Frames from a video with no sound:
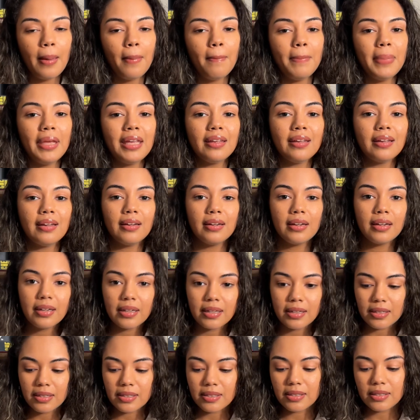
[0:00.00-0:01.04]

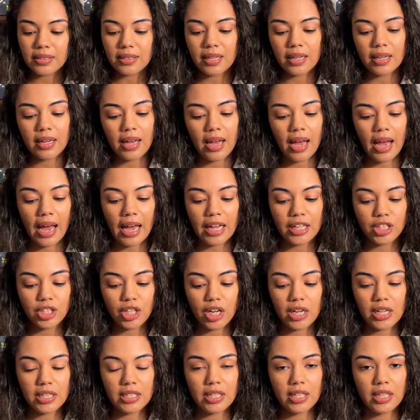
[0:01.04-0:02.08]
because I
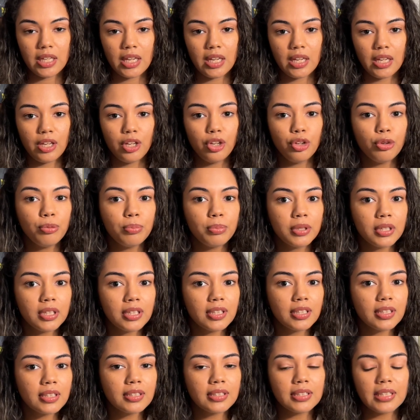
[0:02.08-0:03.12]
started to get new
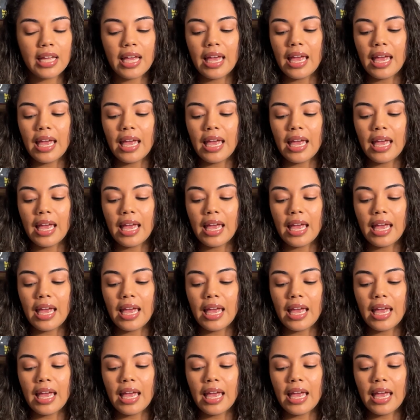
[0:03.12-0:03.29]
books